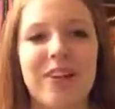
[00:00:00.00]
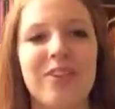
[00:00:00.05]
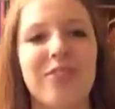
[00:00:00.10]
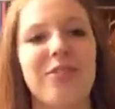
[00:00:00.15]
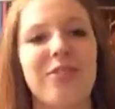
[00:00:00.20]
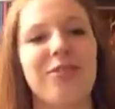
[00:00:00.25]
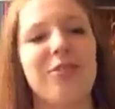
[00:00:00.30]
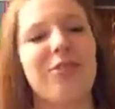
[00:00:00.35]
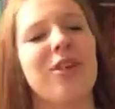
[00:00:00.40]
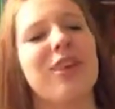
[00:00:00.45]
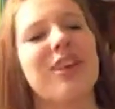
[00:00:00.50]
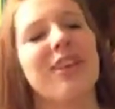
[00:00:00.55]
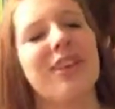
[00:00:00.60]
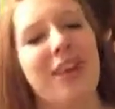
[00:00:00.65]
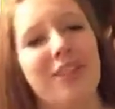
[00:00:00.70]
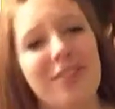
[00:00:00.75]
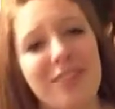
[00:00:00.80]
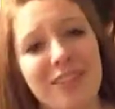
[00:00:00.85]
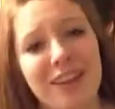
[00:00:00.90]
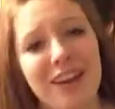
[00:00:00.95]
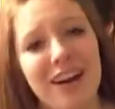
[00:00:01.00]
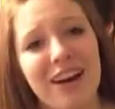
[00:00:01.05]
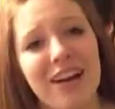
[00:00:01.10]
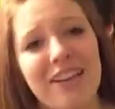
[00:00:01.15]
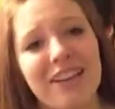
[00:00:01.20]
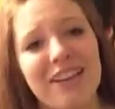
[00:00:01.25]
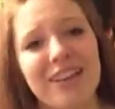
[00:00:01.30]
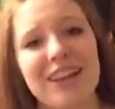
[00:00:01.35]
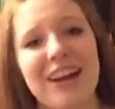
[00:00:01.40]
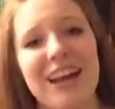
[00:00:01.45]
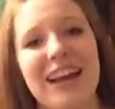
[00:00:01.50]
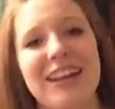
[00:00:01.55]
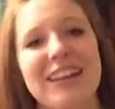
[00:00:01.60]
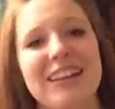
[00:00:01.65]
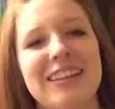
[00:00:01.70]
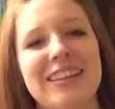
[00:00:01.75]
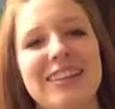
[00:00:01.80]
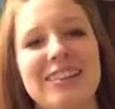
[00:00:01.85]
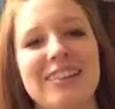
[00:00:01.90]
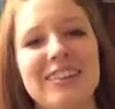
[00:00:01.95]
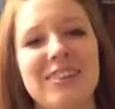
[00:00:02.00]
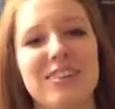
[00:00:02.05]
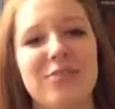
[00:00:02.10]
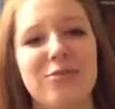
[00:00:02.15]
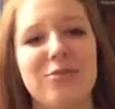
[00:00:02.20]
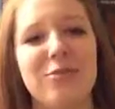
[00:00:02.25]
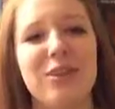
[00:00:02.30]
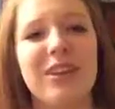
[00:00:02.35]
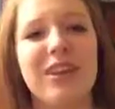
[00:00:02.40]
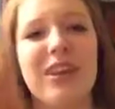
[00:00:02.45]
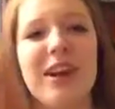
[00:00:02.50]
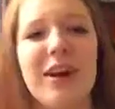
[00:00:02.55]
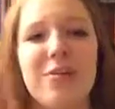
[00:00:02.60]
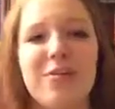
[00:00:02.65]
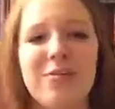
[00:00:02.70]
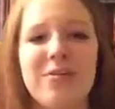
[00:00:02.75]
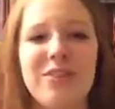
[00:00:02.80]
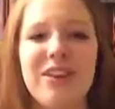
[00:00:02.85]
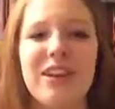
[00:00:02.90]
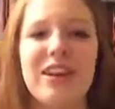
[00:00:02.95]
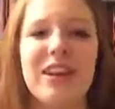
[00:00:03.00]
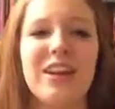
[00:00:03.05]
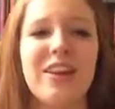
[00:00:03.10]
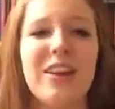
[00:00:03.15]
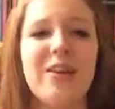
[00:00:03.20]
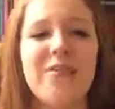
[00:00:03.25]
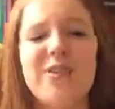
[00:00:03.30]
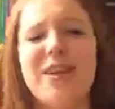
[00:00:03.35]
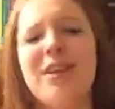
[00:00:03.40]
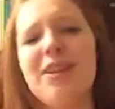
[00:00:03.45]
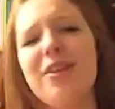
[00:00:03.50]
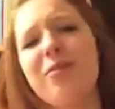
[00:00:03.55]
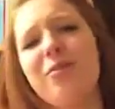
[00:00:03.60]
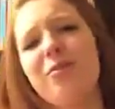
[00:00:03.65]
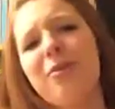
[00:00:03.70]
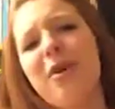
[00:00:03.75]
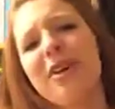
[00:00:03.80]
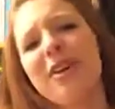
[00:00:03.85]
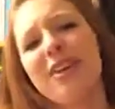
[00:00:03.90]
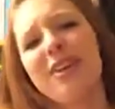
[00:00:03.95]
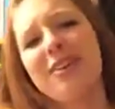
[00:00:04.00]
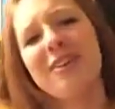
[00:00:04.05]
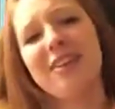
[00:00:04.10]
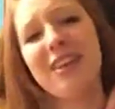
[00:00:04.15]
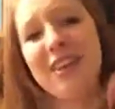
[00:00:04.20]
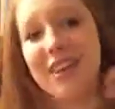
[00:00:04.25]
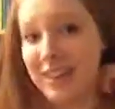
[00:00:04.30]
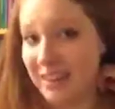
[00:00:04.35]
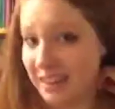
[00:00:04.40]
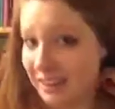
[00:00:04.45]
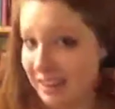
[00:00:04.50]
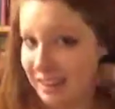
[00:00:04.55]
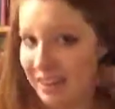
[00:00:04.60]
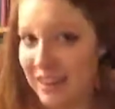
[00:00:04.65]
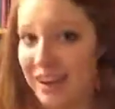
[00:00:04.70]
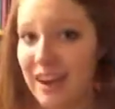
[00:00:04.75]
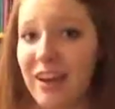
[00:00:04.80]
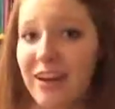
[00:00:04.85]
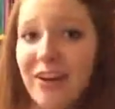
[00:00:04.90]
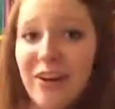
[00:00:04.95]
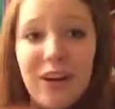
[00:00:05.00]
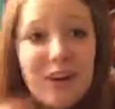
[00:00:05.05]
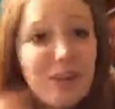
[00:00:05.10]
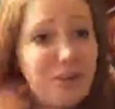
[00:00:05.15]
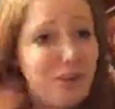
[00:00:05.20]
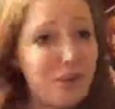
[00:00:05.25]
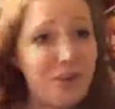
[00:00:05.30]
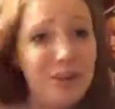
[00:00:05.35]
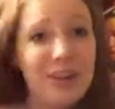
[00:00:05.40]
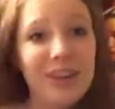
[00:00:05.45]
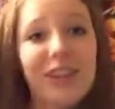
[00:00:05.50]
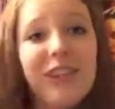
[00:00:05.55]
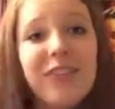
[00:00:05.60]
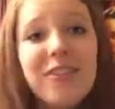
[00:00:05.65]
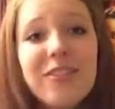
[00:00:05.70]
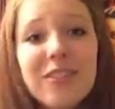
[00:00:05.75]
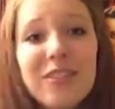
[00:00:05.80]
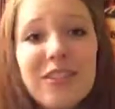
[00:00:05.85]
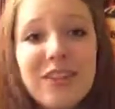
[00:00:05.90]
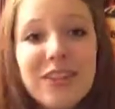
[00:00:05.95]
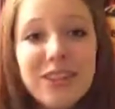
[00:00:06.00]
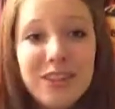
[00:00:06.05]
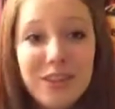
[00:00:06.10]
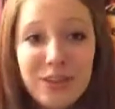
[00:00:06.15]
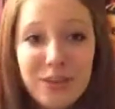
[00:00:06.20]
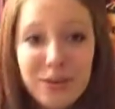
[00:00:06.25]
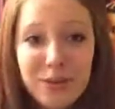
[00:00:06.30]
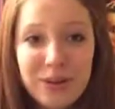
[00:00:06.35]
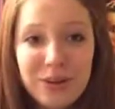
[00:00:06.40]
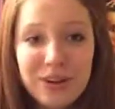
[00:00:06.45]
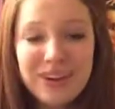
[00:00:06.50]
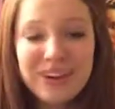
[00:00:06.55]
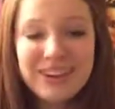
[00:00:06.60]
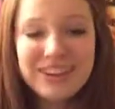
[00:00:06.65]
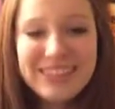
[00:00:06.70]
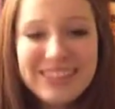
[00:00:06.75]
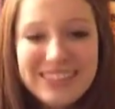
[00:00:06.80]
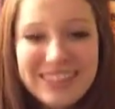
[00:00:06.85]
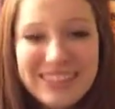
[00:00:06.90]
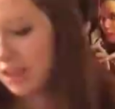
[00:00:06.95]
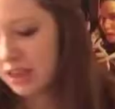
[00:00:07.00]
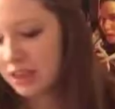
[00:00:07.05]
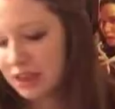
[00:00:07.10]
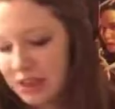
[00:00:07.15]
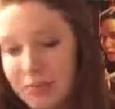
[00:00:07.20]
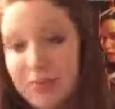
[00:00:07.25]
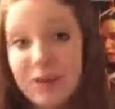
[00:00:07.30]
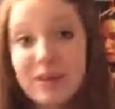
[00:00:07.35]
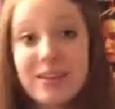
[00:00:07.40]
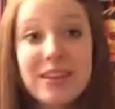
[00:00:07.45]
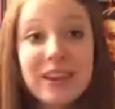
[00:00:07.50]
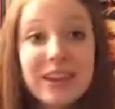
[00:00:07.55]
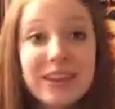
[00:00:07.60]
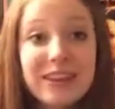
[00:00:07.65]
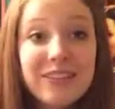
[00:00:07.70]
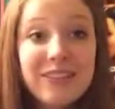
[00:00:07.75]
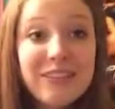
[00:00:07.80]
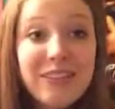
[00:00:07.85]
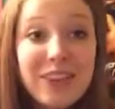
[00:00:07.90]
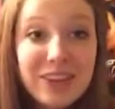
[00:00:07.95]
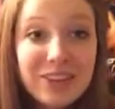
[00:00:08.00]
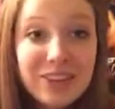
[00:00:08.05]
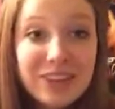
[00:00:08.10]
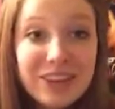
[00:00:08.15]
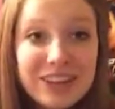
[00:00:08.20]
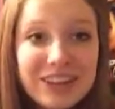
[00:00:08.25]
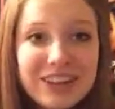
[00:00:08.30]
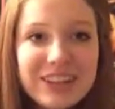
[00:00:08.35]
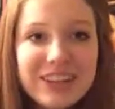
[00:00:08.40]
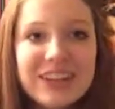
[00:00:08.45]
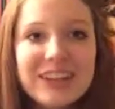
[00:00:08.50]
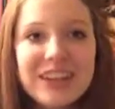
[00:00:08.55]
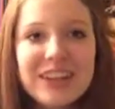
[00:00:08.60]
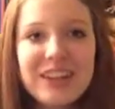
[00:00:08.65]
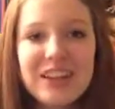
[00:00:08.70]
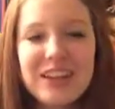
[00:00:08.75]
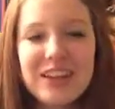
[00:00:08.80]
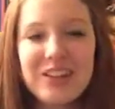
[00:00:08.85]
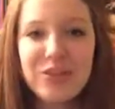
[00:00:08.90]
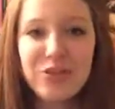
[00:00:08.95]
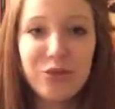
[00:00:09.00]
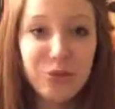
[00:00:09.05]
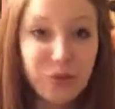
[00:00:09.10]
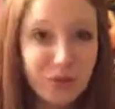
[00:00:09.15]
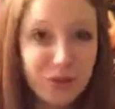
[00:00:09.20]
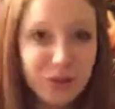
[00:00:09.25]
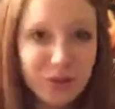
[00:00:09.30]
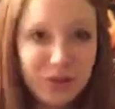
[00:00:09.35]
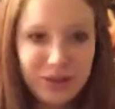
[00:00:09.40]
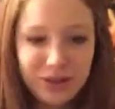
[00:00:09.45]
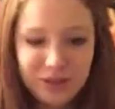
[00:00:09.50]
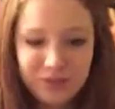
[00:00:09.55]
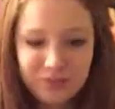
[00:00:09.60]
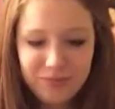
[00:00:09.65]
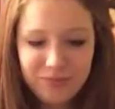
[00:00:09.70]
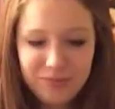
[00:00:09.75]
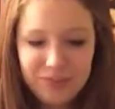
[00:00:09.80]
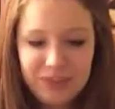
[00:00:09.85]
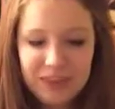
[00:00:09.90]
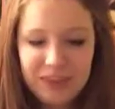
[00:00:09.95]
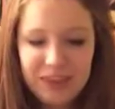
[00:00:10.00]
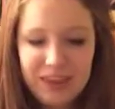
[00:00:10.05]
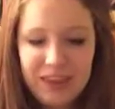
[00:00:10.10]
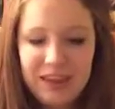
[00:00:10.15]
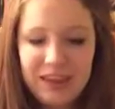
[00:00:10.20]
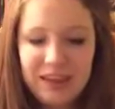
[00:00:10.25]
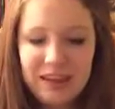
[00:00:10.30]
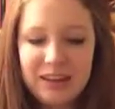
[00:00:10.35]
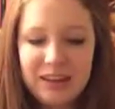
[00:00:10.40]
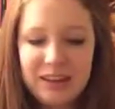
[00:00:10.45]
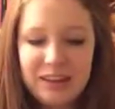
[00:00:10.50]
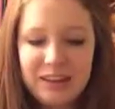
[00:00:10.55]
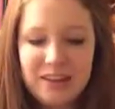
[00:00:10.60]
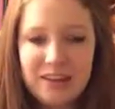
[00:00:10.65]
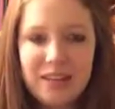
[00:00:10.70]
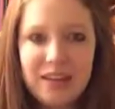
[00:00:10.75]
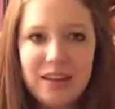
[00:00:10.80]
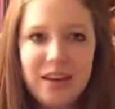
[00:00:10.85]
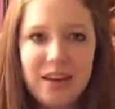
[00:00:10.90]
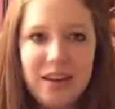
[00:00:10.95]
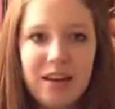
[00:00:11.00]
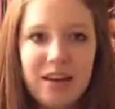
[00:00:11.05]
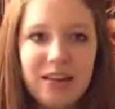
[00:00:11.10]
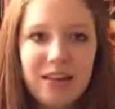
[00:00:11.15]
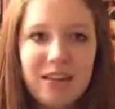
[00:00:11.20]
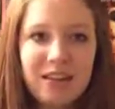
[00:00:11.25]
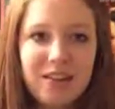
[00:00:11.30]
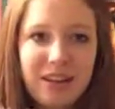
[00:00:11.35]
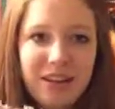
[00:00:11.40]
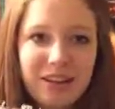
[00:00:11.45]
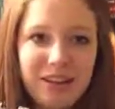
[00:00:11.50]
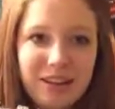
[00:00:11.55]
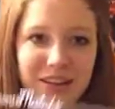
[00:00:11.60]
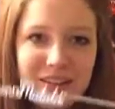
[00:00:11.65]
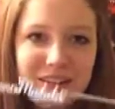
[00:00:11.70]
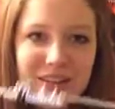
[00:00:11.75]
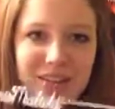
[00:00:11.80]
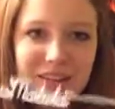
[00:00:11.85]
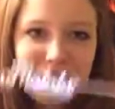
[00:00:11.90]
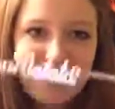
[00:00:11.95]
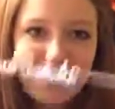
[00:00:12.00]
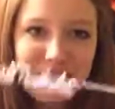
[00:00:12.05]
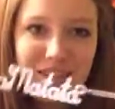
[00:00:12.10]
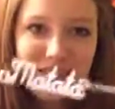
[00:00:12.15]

but I just really love the color and it's really comfy, and I love knitted sweaters, and I don't know, I just really love this sweater. And my second favorite is a jewelry one, and it's this necklace